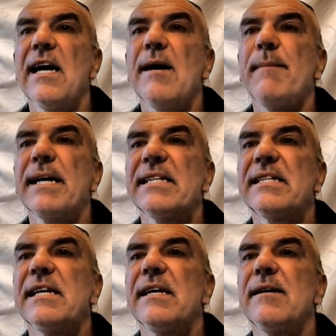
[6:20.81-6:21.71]

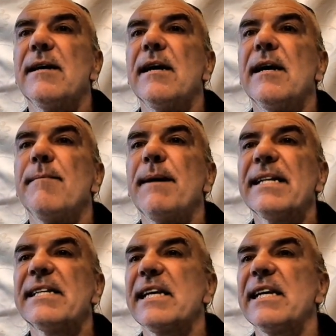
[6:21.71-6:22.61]

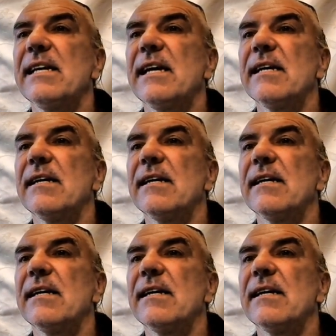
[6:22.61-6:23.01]
emanating